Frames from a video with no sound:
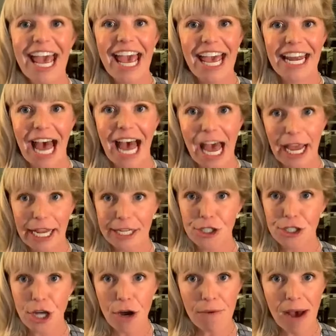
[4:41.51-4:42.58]
And I
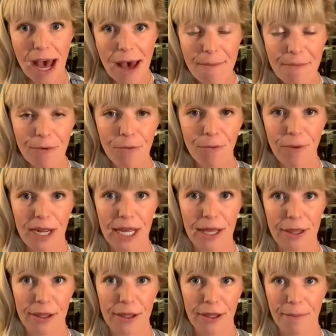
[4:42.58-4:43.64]
show up with
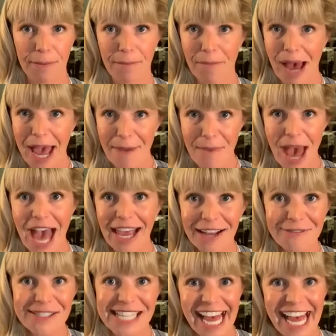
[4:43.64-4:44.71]
my bag of
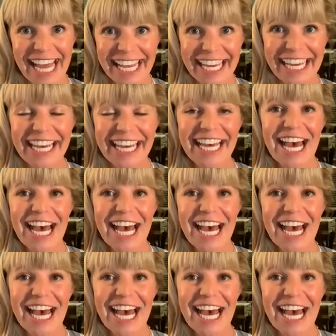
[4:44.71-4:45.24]
Zaya.